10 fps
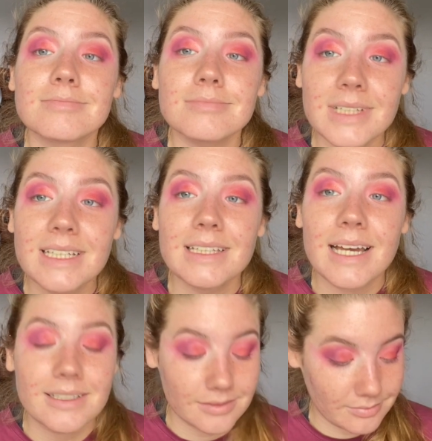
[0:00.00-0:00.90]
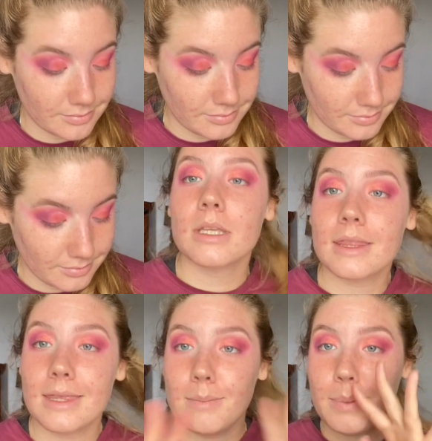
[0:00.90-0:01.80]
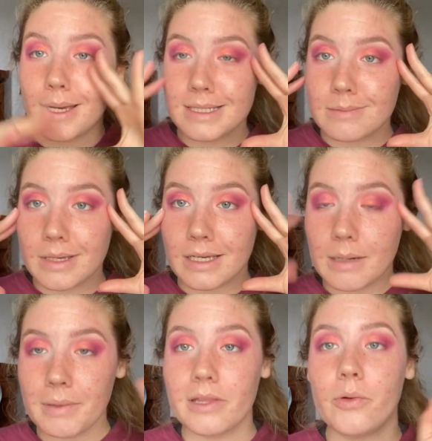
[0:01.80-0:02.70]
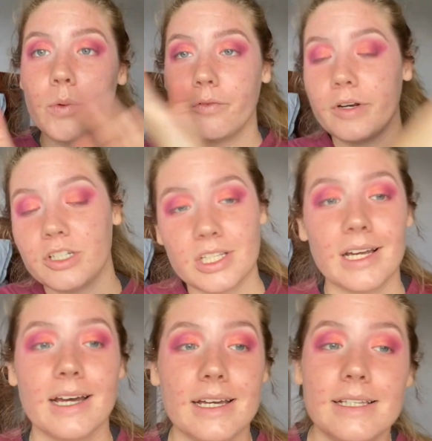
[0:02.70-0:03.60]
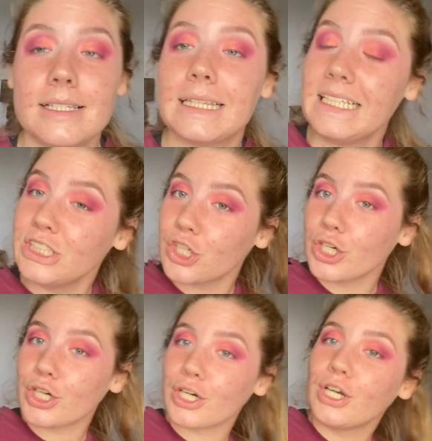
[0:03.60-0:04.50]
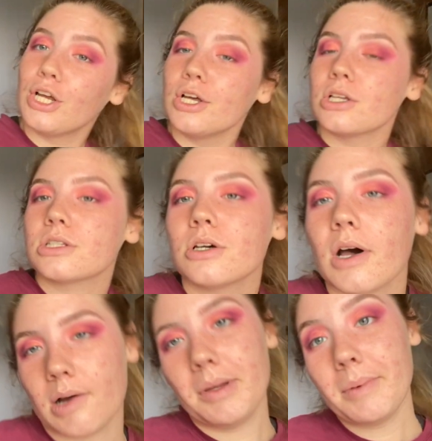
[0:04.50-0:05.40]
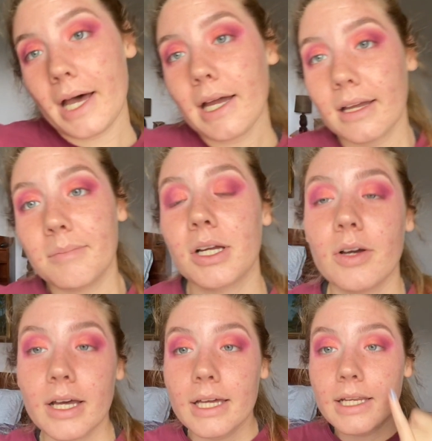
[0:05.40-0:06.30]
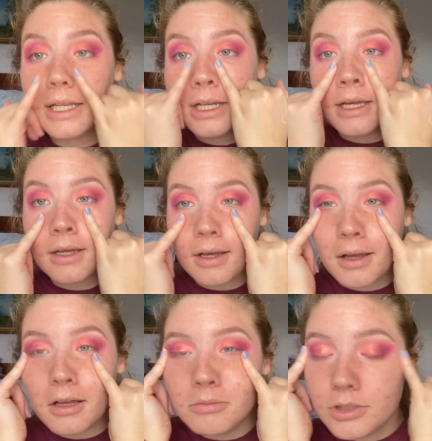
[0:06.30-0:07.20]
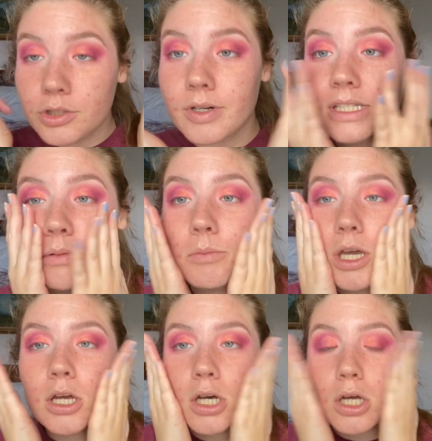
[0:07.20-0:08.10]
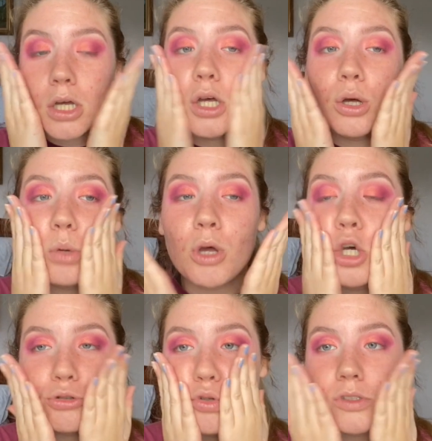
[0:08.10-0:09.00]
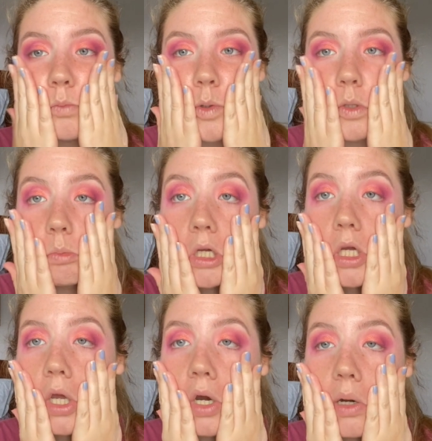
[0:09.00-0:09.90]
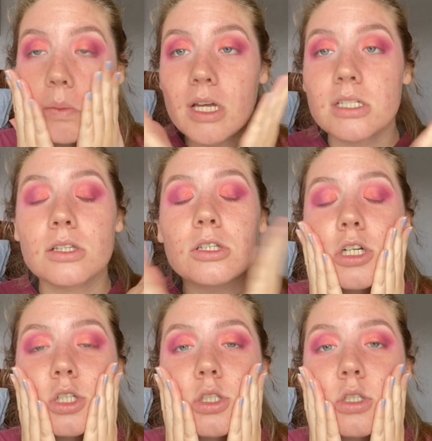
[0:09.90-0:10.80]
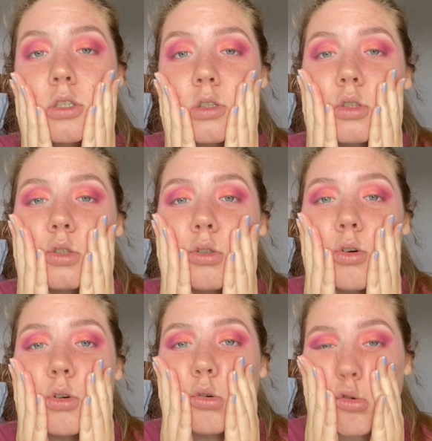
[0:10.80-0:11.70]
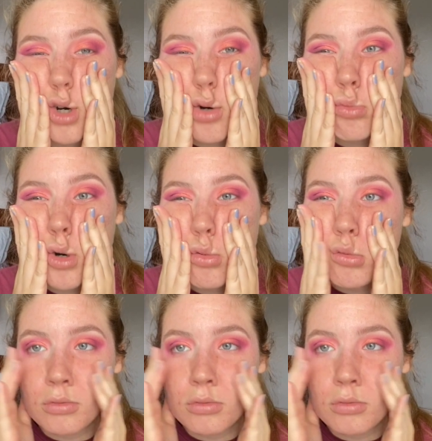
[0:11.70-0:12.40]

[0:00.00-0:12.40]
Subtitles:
Like that. The base makeup, and then we'll finish the eyes later. So I'll be back. I'm gonna go ahead and do the rest of my makeup, do something with my hair because it looks horrible.